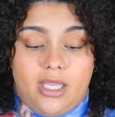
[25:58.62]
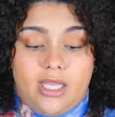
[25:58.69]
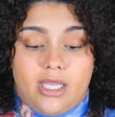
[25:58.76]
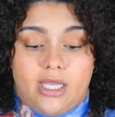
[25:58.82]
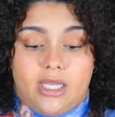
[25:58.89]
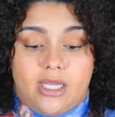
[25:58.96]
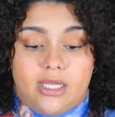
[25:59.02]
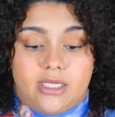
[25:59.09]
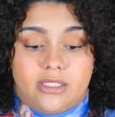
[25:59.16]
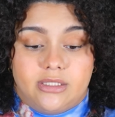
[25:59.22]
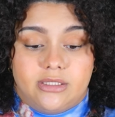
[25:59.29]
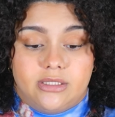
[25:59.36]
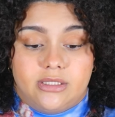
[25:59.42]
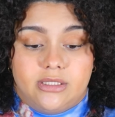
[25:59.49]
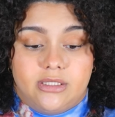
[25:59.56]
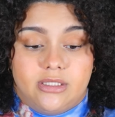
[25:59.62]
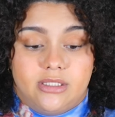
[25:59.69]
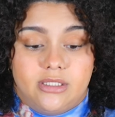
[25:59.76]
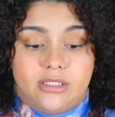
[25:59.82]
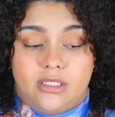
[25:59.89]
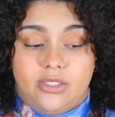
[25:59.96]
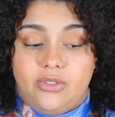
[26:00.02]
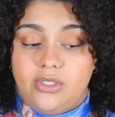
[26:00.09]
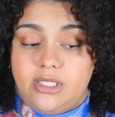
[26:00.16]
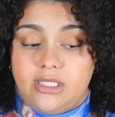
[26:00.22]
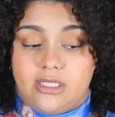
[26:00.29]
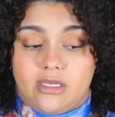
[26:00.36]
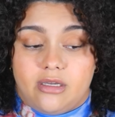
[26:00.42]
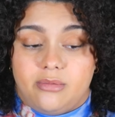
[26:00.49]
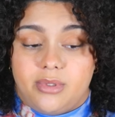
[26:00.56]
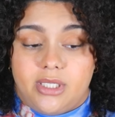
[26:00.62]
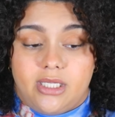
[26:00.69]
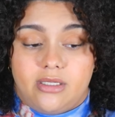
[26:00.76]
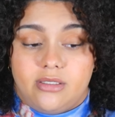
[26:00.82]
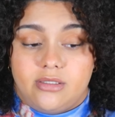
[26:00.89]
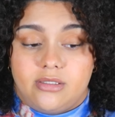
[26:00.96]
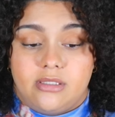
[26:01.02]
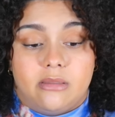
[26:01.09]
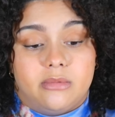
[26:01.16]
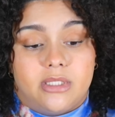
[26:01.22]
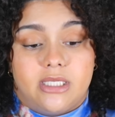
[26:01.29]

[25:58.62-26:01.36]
and you need therapy. Some